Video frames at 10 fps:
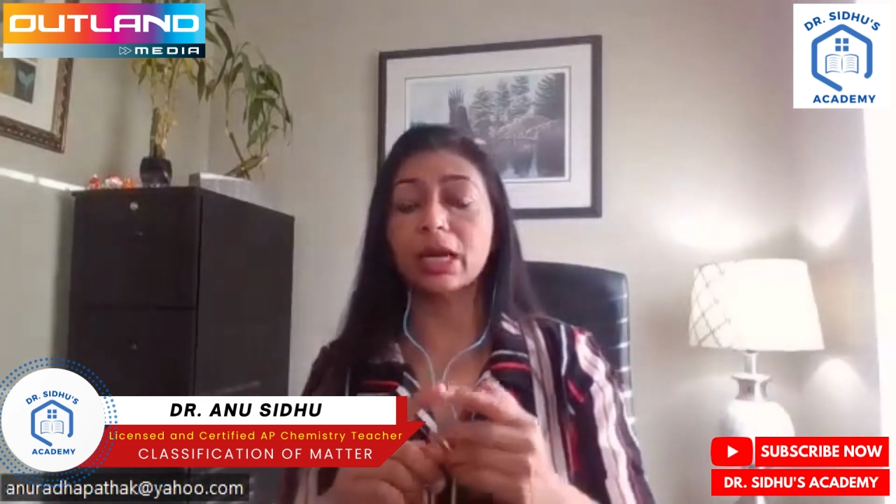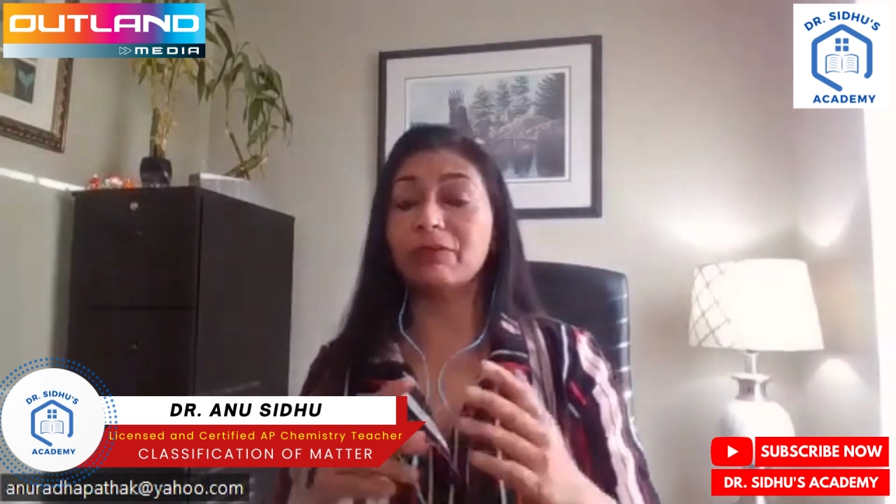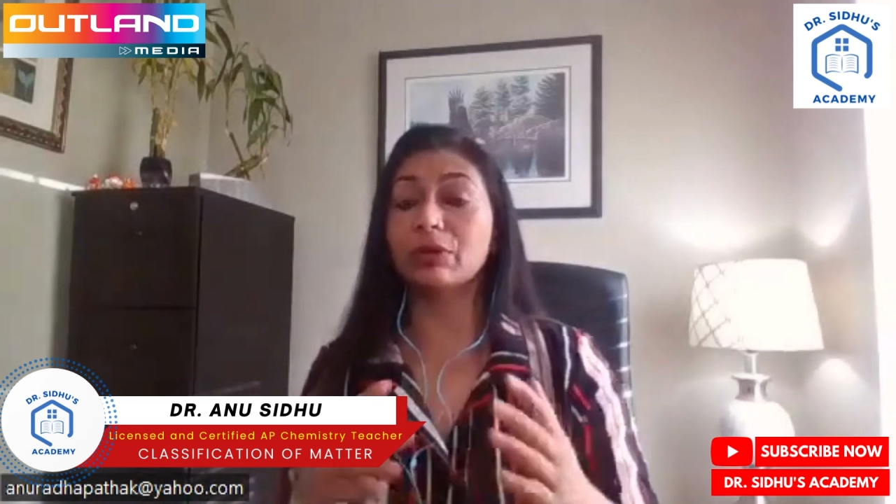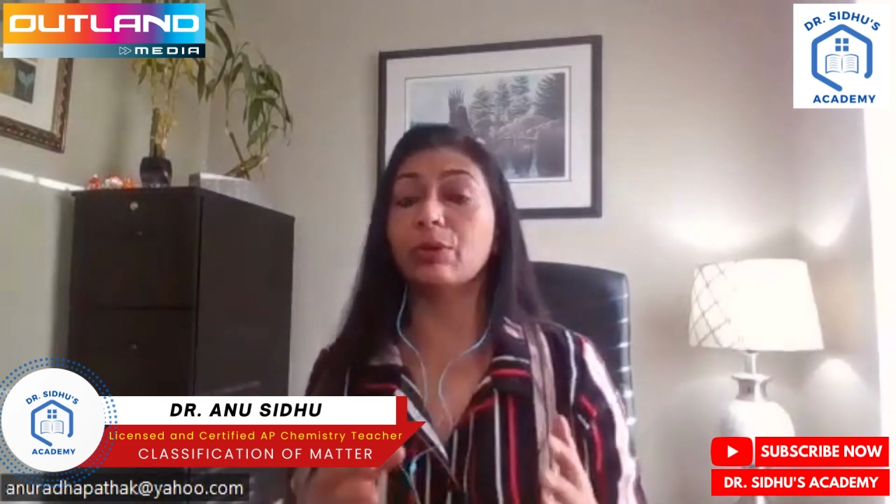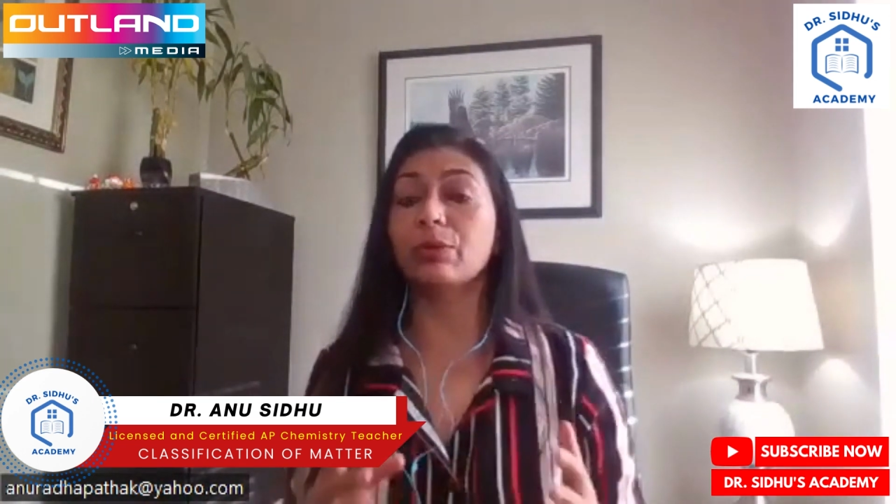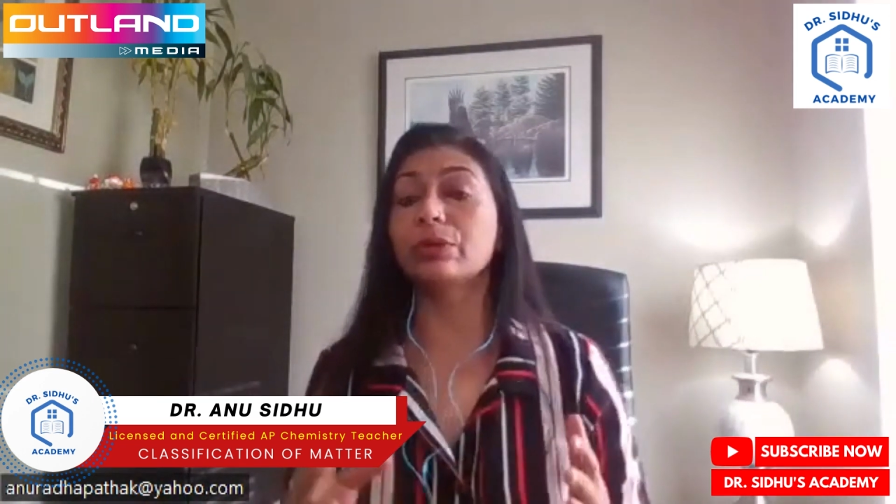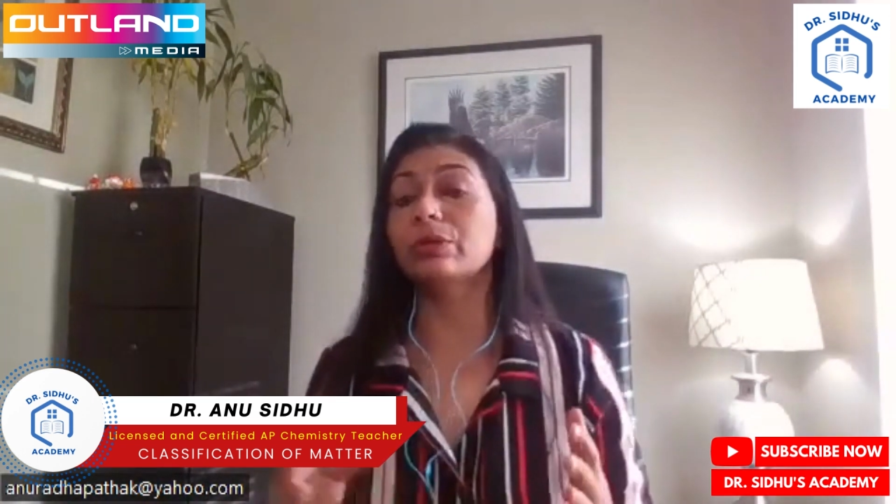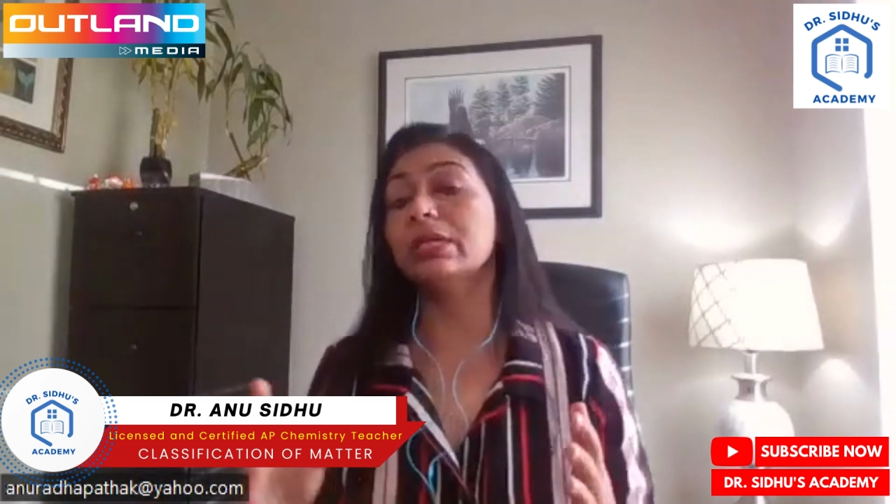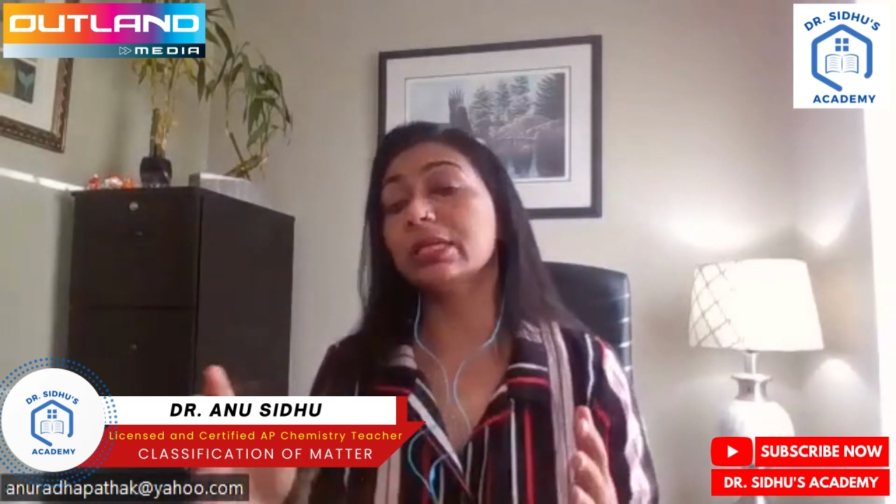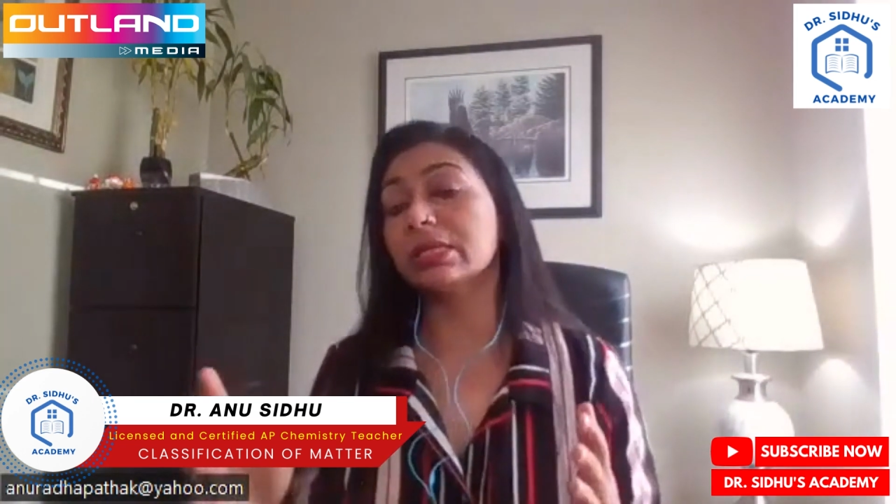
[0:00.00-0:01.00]
I will go into the
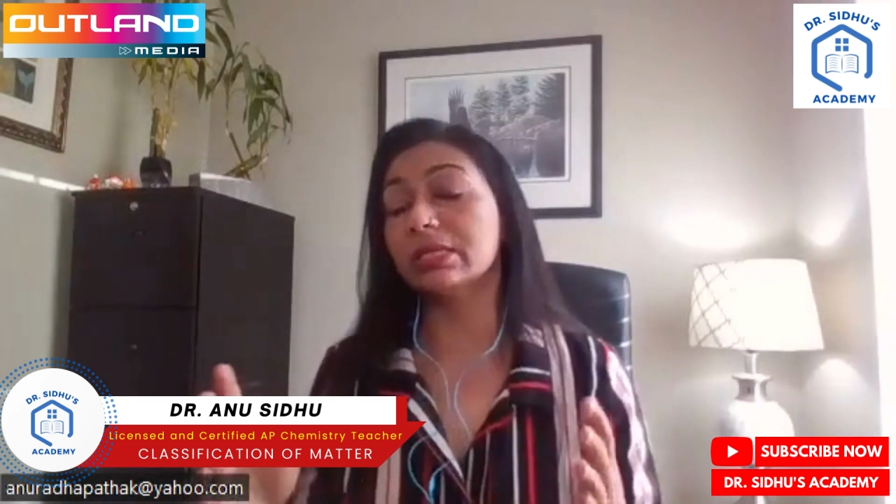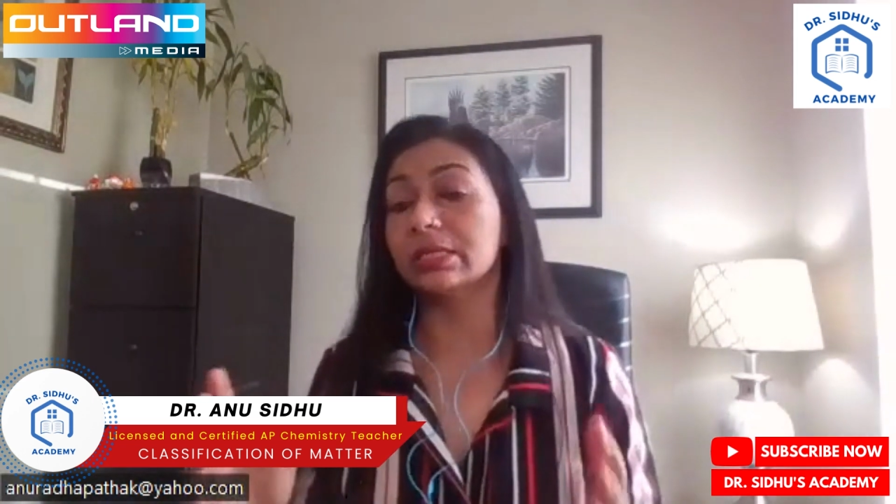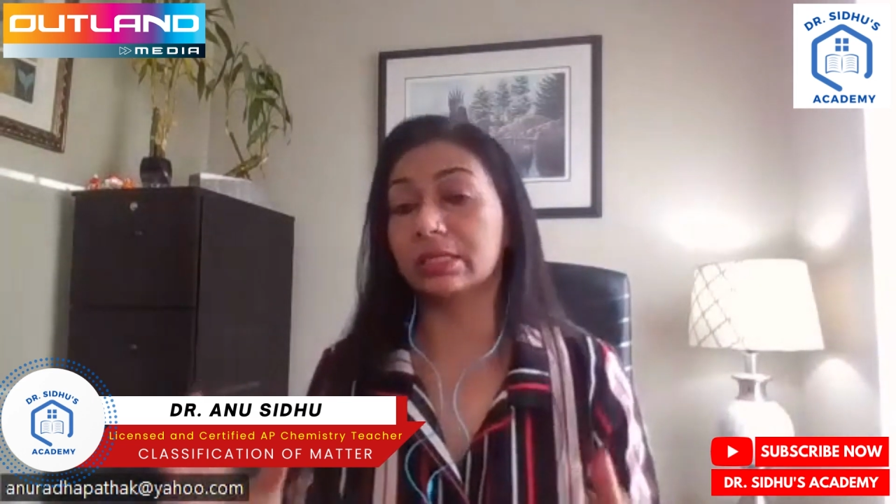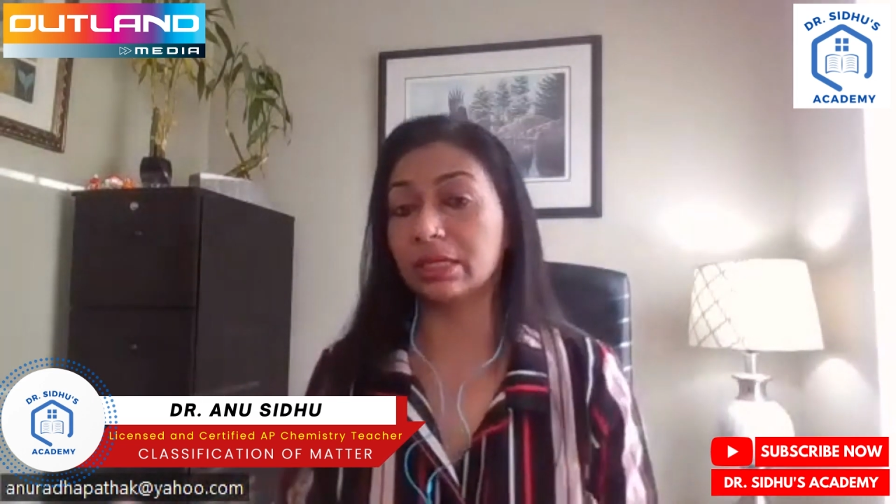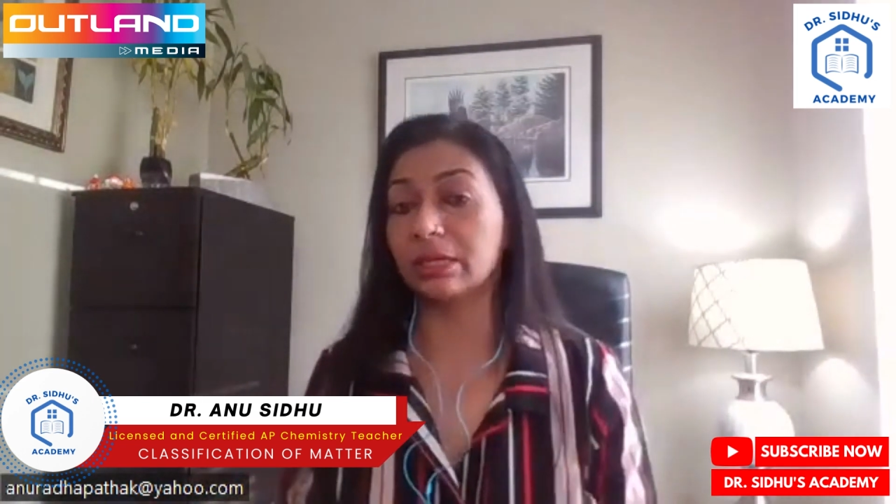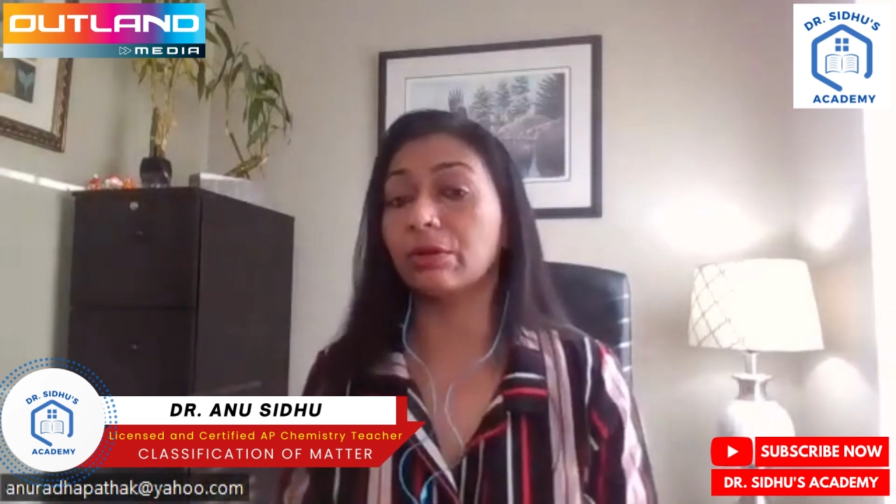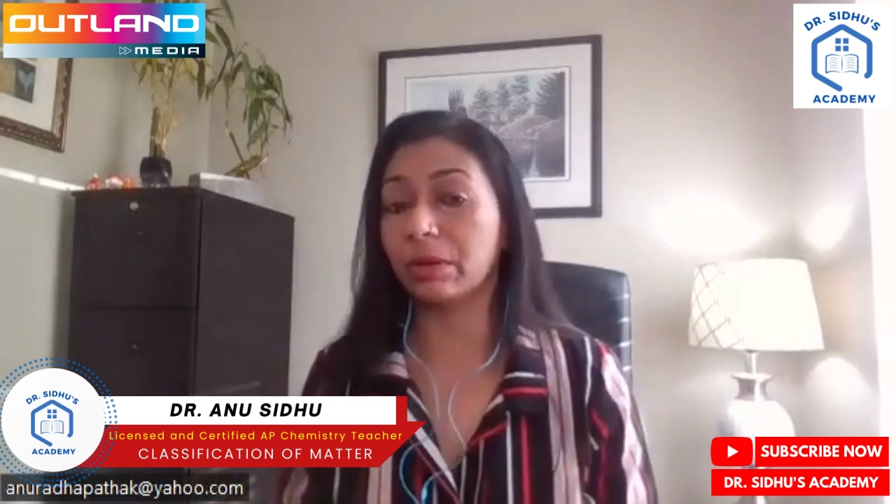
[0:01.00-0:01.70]
little detail